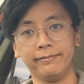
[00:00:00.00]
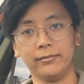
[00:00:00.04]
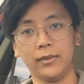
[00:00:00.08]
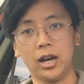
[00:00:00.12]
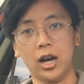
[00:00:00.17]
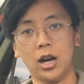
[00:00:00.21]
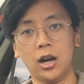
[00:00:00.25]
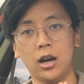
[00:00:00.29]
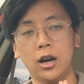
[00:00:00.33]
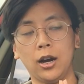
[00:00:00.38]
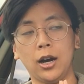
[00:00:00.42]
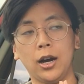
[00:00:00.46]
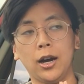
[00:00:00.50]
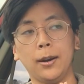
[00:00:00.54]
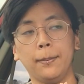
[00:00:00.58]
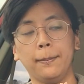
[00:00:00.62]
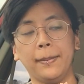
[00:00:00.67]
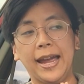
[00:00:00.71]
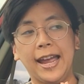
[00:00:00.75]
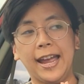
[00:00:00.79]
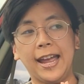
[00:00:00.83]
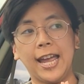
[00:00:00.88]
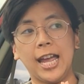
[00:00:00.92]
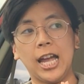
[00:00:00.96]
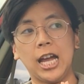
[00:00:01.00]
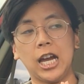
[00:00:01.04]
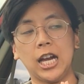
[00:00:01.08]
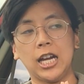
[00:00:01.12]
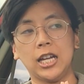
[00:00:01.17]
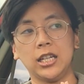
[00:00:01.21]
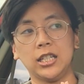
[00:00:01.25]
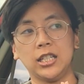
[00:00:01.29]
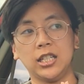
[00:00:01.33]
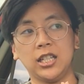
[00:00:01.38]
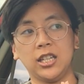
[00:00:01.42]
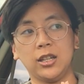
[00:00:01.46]

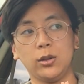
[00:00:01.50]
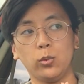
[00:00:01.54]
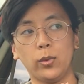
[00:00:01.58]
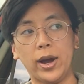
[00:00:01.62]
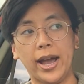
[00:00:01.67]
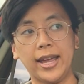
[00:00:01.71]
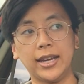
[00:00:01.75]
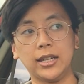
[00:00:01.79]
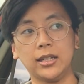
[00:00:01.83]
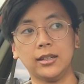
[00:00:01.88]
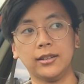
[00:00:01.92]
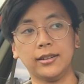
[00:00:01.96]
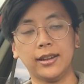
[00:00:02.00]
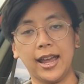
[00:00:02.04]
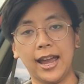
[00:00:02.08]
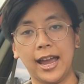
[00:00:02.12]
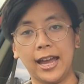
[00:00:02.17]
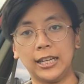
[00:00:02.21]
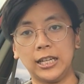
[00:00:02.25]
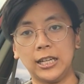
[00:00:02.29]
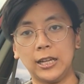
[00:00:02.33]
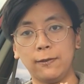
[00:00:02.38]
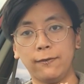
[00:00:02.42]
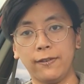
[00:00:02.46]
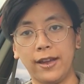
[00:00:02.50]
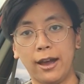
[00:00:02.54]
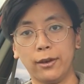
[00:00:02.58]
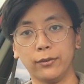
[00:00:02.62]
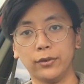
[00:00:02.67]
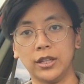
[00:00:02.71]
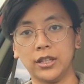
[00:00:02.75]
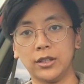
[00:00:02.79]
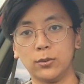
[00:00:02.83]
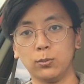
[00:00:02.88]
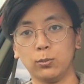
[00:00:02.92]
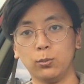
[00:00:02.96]
And he went and he
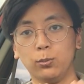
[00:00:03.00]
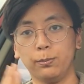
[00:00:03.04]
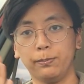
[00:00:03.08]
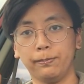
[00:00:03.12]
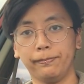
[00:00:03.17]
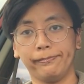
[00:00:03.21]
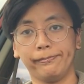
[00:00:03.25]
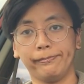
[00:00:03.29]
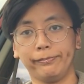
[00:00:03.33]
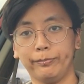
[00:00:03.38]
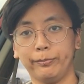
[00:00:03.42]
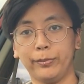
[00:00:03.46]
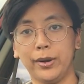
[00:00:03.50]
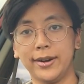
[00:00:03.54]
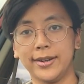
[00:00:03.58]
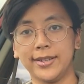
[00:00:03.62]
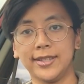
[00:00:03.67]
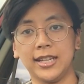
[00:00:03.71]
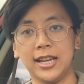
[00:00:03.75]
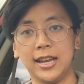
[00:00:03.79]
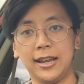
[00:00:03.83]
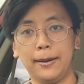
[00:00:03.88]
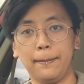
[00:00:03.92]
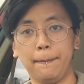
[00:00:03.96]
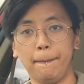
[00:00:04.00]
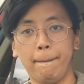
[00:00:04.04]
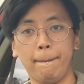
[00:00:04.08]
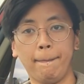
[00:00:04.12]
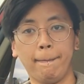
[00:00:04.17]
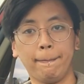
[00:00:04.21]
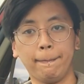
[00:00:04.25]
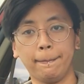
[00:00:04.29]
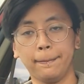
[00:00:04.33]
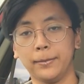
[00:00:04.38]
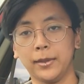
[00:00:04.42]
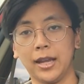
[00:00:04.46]
found this person.
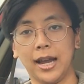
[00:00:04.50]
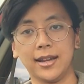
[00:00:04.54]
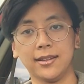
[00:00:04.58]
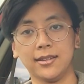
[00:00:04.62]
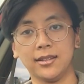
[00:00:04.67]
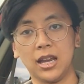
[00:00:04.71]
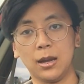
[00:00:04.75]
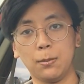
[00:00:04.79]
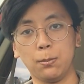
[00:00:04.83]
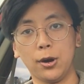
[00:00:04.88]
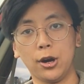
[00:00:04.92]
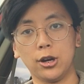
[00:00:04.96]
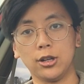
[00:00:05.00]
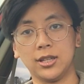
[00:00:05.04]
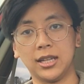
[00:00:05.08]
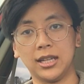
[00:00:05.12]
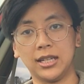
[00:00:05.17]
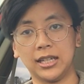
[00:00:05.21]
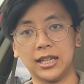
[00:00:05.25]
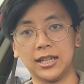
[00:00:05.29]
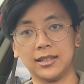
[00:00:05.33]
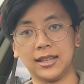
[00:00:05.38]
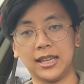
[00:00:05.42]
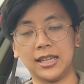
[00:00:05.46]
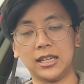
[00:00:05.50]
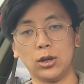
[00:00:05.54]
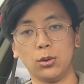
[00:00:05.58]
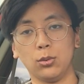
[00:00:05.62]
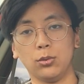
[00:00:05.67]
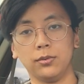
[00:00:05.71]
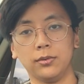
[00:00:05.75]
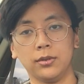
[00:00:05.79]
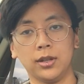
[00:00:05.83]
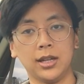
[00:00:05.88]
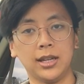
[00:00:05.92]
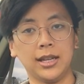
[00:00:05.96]
I say person because they don't
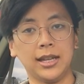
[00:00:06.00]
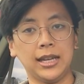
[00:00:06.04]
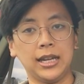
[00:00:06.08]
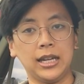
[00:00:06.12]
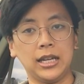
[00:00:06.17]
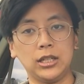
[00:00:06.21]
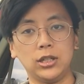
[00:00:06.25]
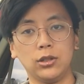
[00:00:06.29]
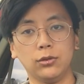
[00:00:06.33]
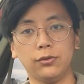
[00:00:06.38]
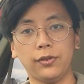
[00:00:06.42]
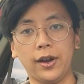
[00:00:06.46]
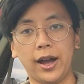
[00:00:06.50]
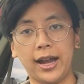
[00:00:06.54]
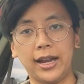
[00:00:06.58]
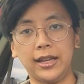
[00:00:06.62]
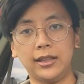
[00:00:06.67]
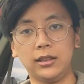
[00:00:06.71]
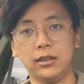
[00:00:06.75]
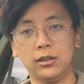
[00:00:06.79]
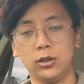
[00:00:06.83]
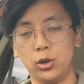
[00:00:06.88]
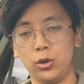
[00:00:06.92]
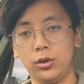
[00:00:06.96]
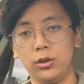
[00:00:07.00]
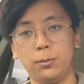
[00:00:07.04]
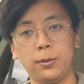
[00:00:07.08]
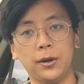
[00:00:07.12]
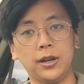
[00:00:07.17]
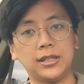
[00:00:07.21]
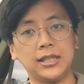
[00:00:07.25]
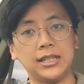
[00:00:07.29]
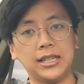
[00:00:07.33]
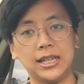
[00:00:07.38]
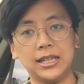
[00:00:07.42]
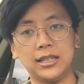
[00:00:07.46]
define who the
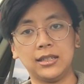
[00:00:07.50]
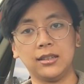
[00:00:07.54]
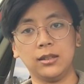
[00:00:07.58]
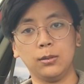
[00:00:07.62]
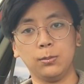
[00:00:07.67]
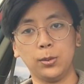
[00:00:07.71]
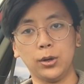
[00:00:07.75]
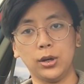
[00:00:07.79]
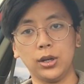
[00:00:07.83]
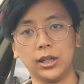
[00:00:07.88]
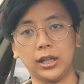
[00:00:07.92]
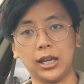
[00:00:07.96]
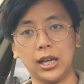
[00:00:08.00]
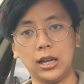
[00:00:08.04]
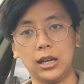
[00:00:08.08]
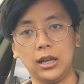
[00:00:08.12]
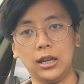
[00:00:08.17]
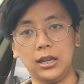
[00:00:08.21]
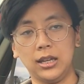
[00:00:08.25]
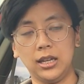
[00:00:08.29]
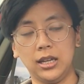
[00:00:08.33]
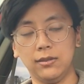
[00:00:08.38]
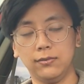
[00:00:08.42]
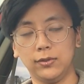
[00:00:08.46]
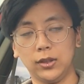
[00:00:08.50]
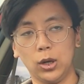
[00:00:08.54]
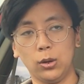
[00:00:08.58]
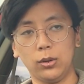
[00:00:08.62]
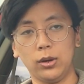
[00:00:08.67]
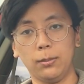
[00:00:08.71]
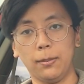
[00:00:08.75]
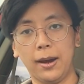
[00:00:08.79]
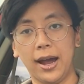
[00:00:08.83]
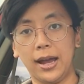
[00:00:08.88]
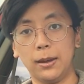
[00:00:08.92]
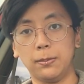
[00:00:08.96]
person is in the book, even though
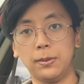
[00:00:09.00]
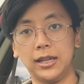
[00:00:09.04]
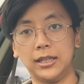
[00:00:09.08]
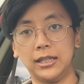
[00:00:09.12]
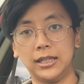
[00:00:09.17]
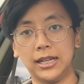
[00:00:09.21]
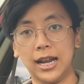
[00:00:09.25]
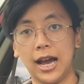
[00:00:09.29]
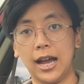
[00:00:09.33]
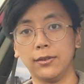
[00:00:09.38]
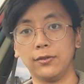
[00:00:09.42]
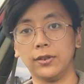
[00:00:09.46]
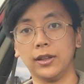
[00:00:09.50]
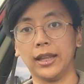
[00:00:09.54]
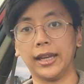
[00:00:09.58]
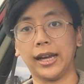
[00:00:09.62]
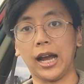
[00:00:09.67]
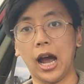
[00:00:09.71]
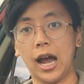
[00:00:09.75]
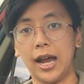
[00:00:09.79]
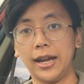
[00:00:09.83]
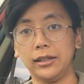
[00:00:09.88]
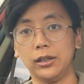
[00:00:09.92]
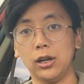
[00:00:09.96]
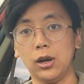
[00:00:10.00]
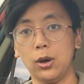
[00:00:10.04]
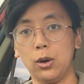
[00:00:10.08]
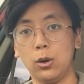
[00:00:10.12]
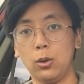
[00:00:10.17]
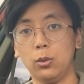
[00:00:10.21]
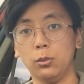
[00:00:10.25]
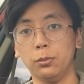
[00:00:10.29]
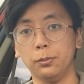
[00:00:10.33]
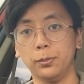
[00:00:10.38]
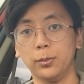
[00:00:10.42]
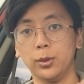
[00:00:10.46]
in my opinion I feel like I
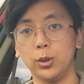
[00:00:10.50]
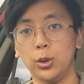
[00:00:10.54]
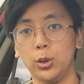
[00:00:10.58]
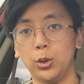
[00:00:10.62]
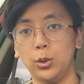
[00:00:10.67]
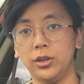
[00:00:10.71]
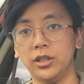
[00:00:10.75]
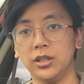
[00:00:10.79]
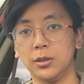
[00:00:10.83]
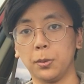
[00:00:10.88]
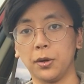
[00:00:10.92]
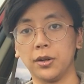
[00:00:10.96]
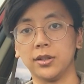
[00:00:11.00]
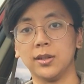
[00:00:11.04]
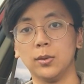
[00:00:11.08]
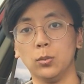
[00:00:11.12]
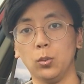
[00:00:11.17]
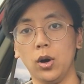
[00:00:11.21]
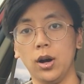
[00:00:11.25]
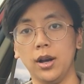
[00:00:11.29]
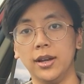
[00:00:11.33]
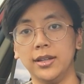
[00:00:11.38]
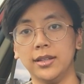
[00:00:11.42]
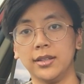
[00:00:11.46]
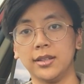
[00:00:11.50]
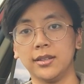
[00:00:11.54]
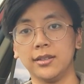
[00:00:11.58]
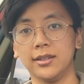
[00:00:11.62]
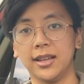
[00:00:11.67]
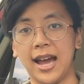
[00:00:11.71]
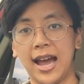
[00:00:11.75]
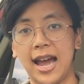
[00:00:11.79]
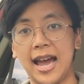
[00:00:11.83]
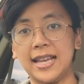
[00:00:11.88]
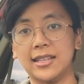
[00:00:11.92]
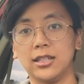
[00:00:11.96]
know who this person was
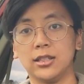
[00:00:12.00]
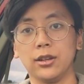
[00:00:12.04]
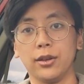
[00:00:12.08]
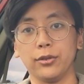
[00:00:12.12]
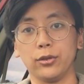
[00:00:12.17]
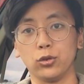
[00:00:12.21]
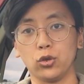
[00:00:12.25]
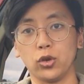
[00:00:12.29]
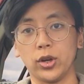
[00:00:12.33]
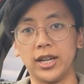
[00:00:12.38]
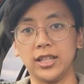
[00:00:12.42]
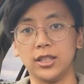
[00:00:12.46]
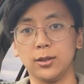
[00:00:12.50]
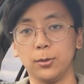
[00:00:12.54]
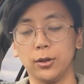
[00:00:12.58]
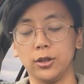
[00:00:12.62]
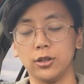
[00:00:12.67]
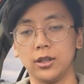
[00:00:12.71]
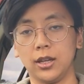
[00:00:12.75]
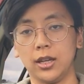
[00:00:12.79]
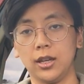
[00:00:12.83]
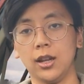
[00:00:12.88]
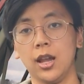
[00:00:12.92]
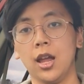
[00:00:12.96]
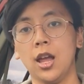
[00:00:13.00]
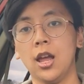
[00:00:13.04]
as another trans person.